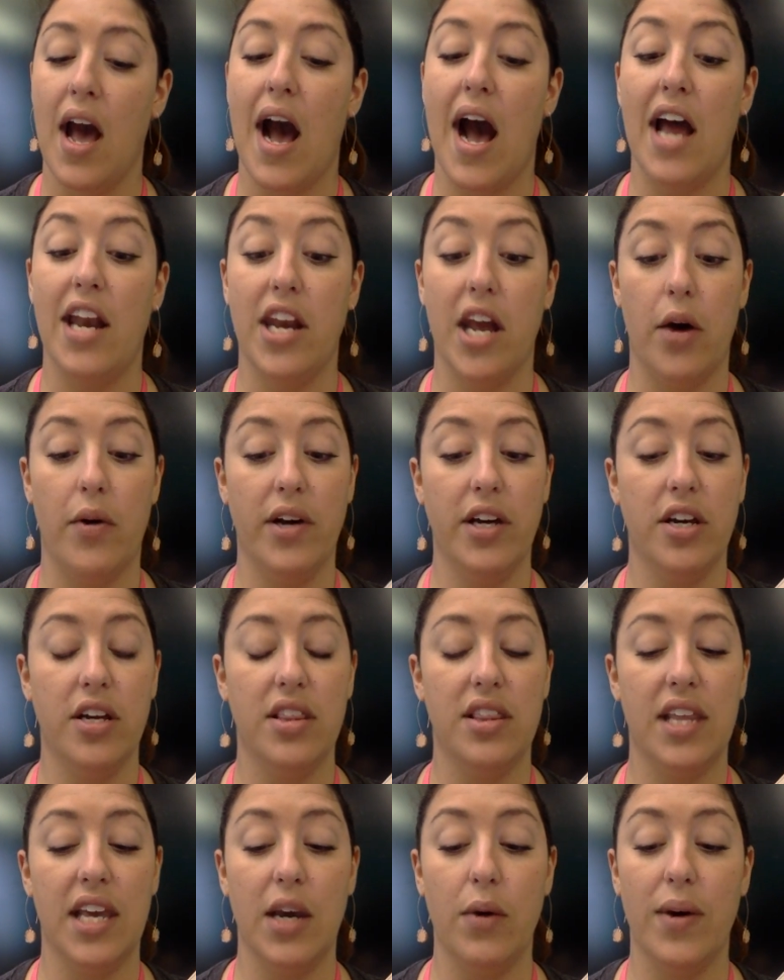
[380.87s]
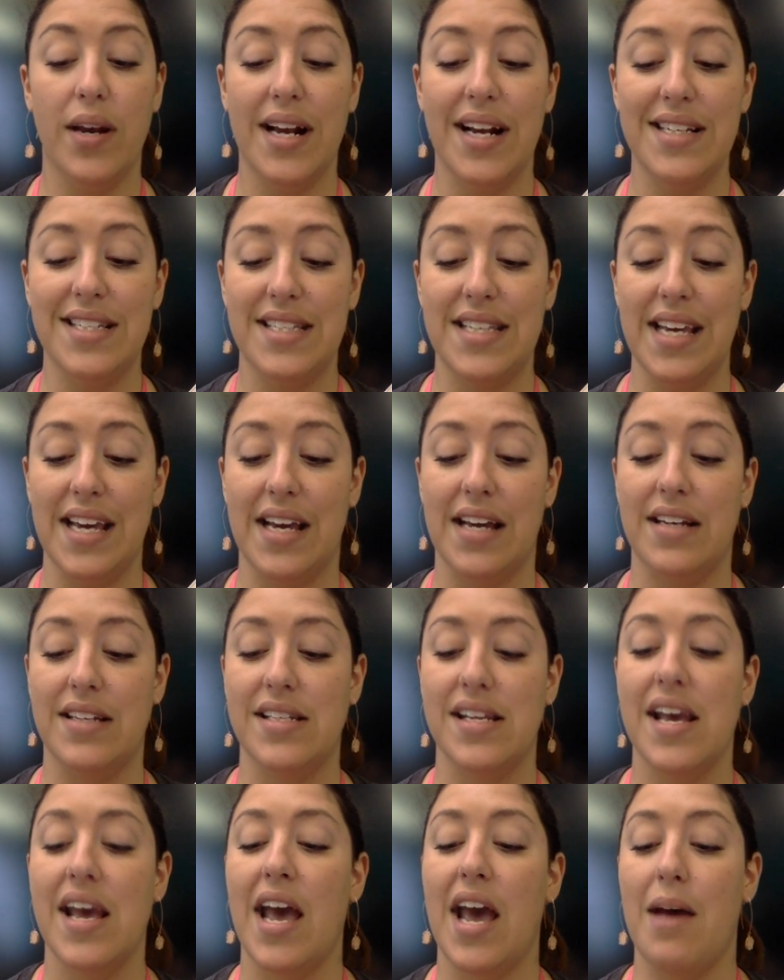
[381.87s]
I know a good thing when I see it,
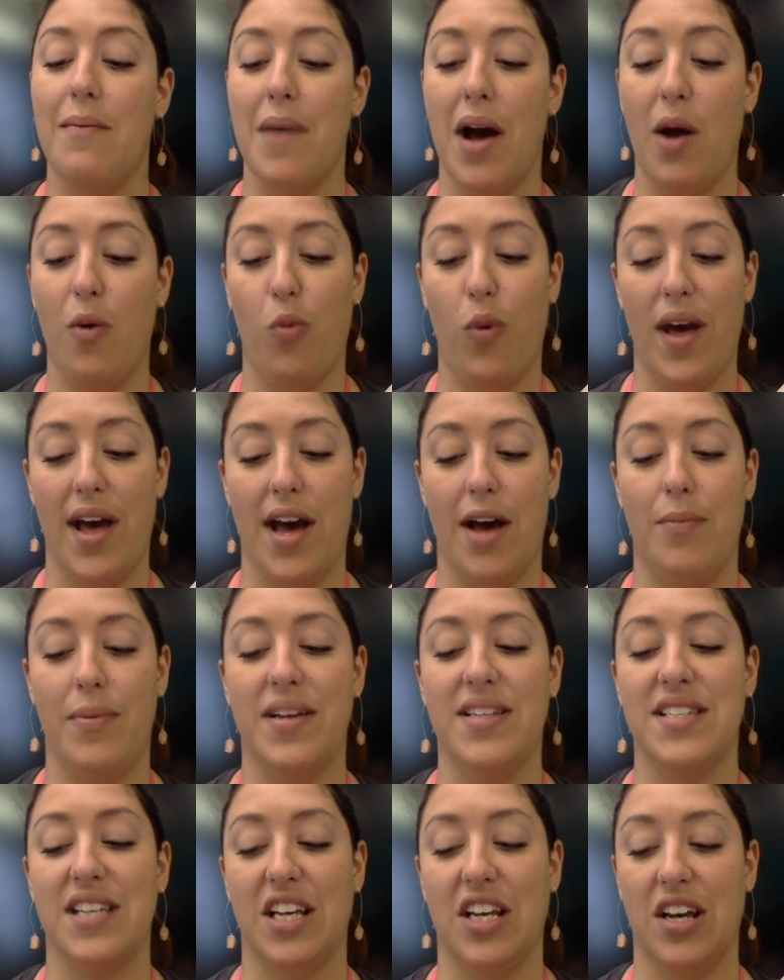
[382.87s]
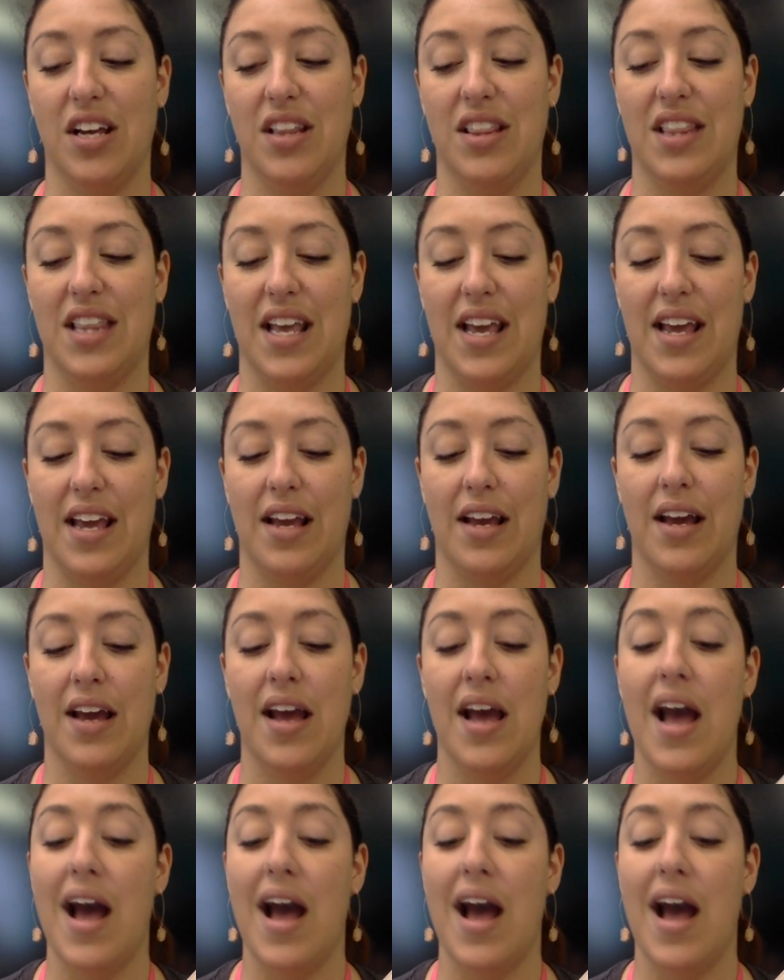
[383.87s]
and my web is a good thing.